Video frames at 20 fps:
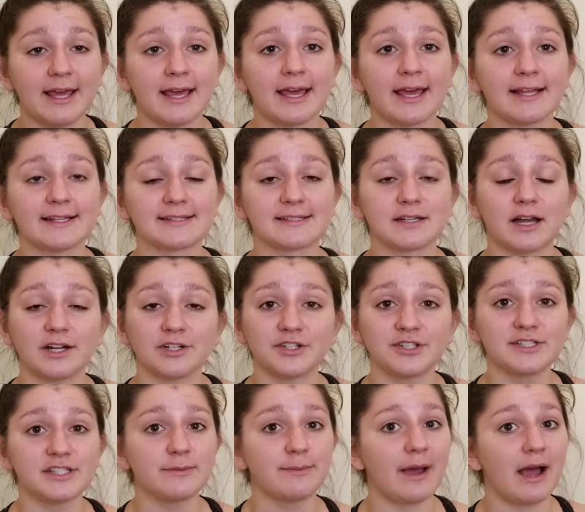It's not
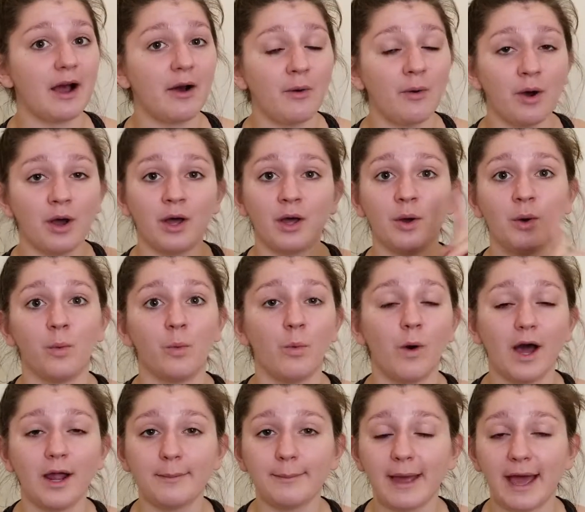just about
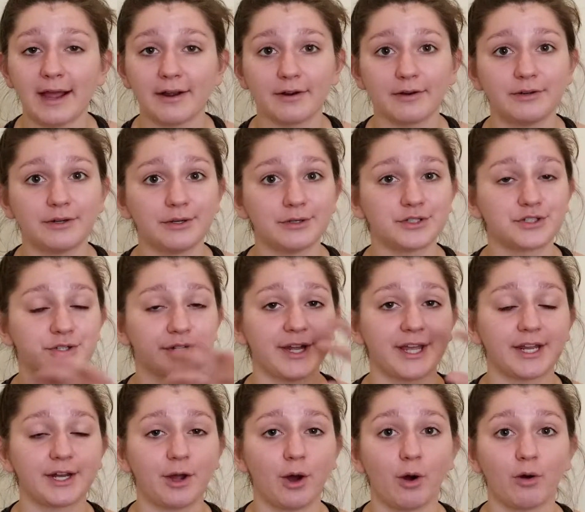one
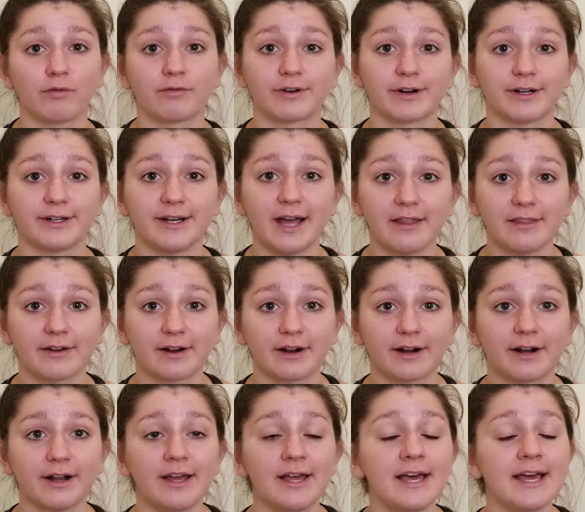macronutrient over
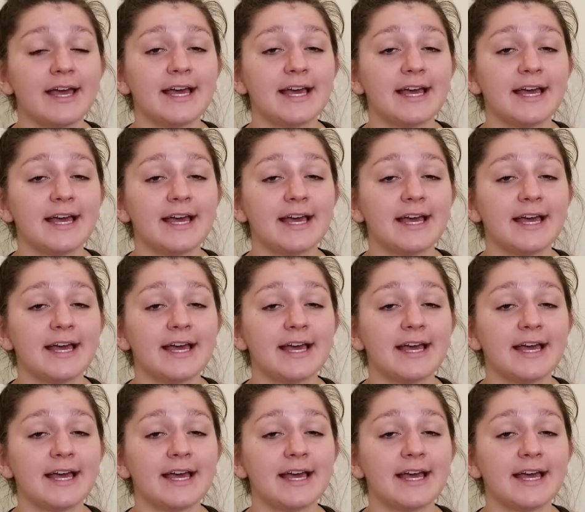another.